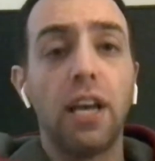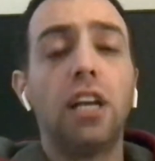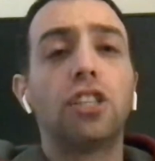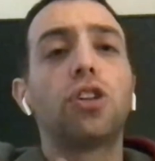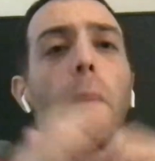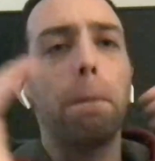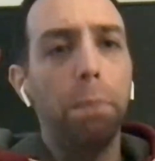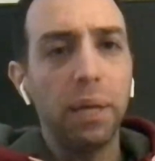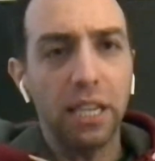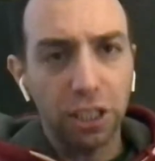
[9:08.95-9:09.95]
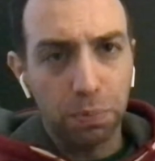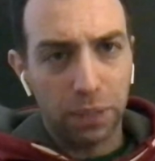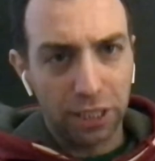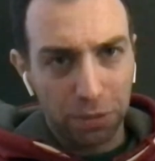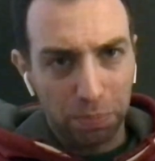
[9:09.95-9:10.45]
So please
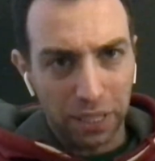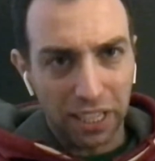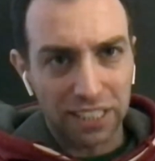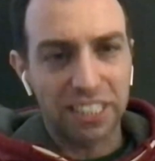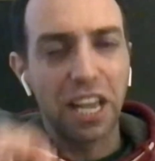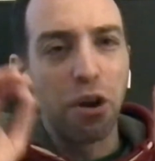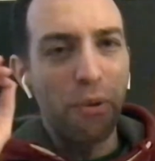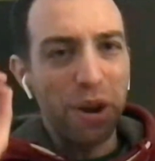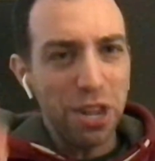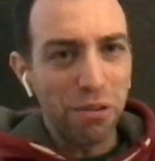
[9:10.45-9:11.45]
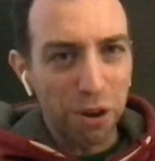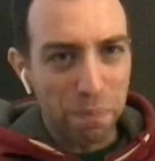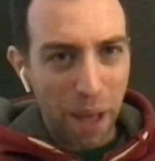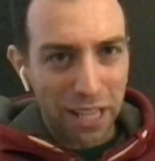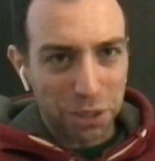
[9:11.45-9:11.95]
renew your
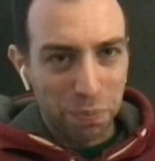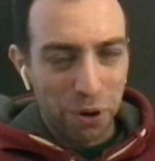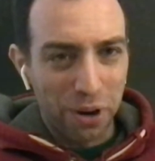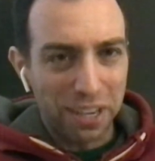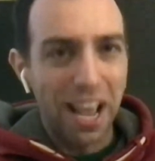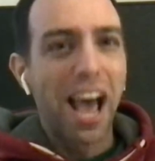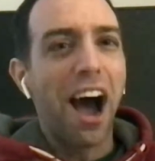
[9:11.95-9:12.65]
passport.